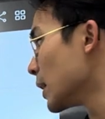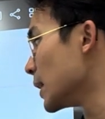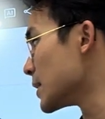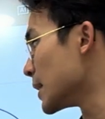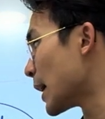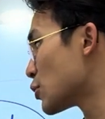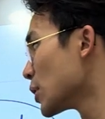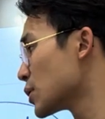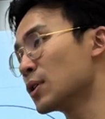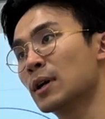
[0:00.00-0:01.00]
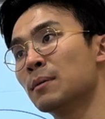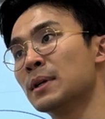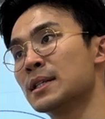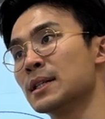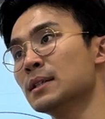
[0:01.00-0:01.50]
his electrons going to come
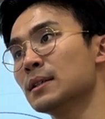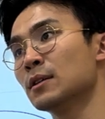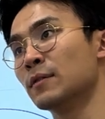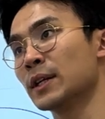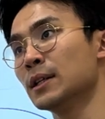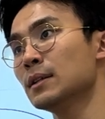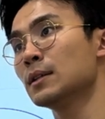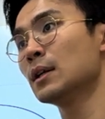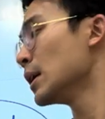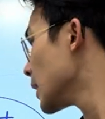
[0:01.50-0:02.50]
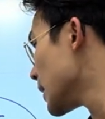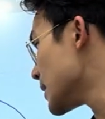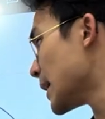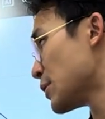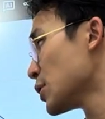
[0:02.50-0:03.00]
in here, over here. His
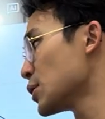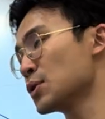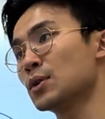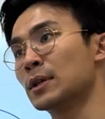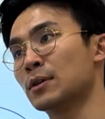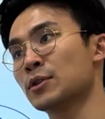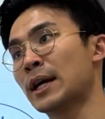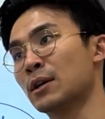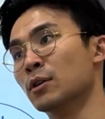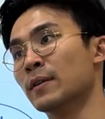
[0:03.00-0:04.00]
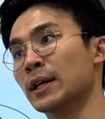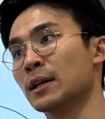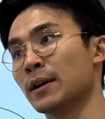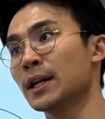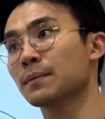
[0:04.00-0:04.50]
electrons also going to try and go over here,
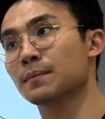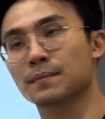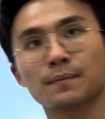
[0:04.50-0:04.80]
right?